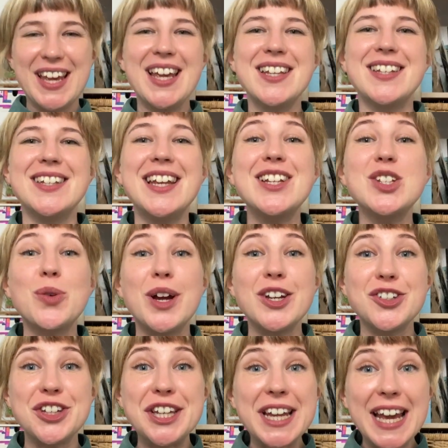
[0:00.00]
Today's
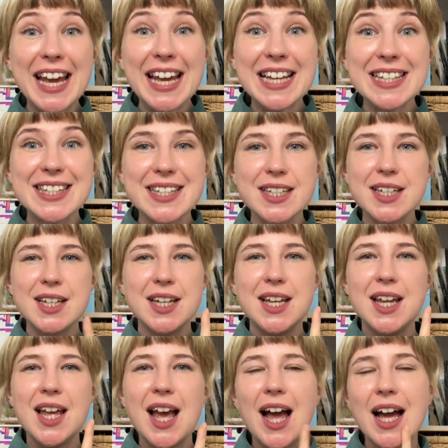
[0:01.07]
question is,
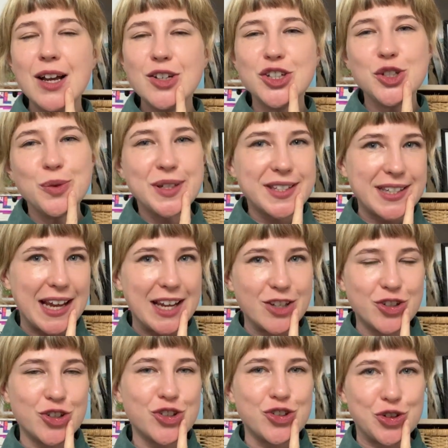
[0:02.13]
how do you assess
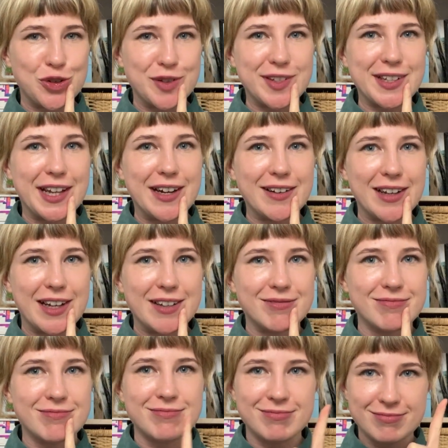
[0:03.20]
your students' learning?
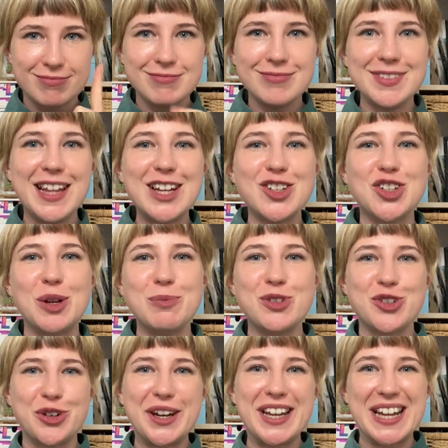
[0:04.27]
Let's jump
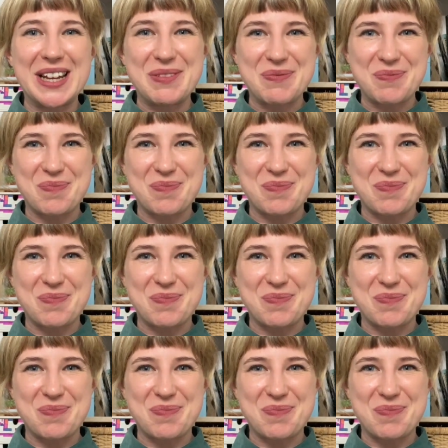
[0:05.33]
straight in.